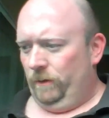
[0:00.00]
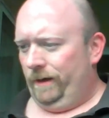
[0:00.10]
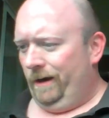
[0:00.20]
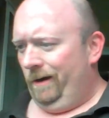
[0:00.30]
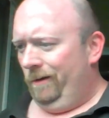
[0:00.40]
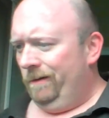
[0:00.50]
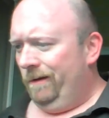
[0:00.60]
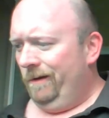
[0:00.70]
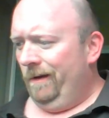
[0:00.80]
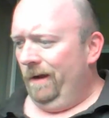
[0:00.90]
the way to go.
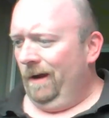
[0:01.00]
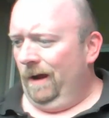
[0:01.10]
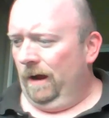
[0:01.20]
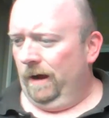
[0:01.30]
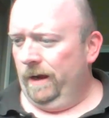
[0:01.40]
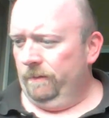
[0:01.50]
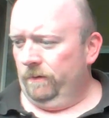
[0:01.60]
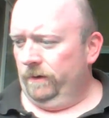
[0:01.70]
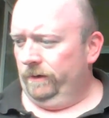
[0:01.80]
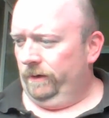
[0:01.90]
I am
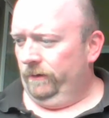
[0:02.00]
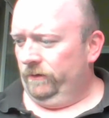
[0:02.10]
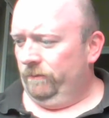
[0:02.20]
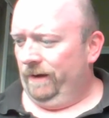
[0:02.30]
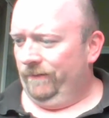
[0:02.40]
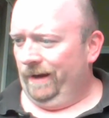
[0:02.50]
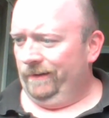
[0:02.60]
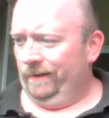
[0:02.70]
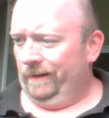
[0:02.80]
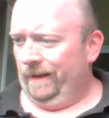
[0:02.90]
going to use my
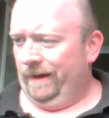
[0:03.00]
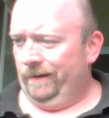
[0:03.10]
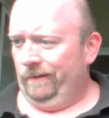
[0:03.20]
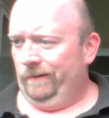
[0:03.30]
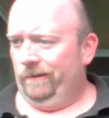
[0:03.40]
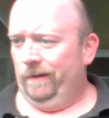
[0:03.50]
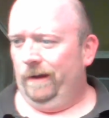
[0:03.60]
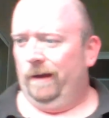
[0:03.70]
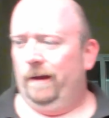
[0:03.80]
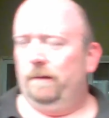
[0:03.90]
Weizen glass
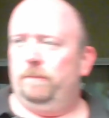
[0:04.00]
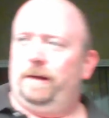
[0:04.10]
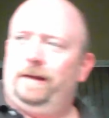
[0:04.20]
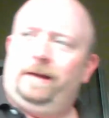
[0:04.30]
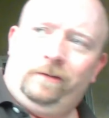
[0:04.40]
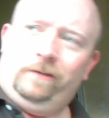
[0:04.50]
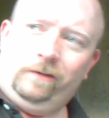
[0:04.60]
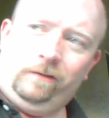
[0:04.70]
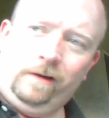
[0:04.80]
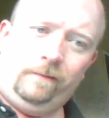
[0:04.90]
uh, because
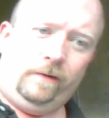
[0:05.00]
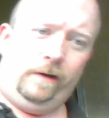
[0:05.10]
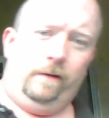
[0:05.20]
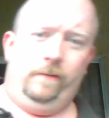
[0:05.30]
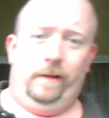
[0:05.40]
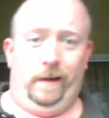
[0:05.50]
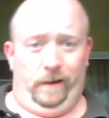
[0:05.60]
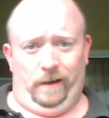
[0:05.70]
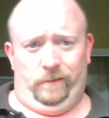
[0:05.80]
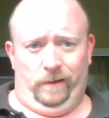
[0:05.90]
it's not very often that I
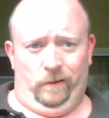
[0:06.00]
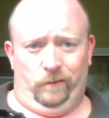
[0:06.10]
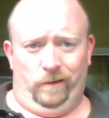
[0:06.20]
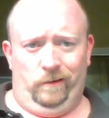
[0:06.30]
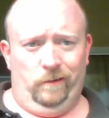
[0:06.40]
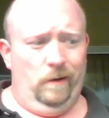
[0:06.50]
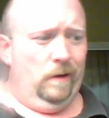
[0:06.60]
get to use it,